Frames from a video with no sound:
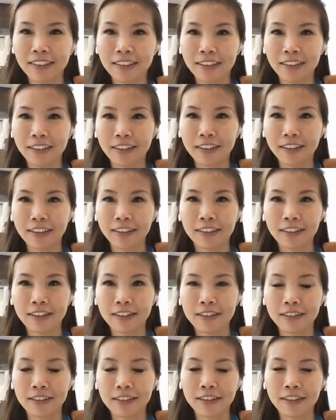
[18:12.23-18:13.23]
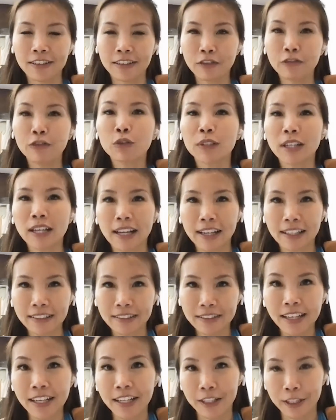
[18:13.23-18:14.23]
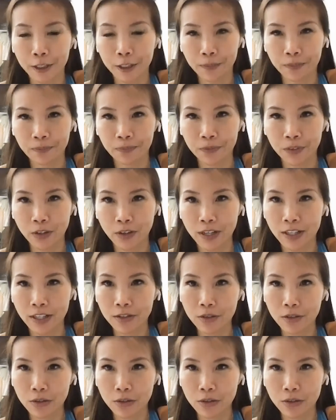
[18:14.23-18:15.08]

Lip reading: the food that I take, right?